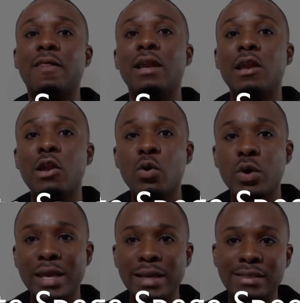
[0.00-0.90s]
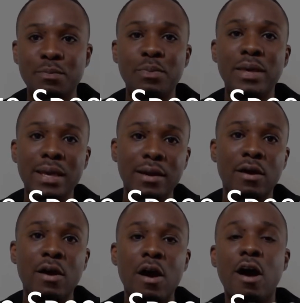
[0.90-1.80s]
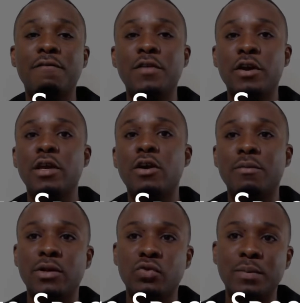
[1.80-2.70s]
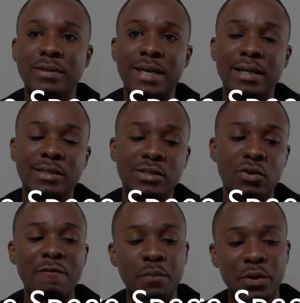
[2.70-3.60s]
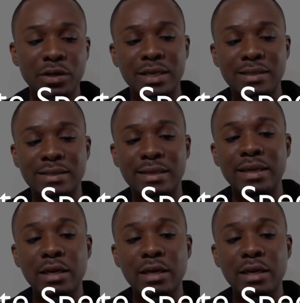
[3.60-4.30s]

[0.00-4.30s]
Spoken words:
the loading speed of your e-commerce website. So I've purchased an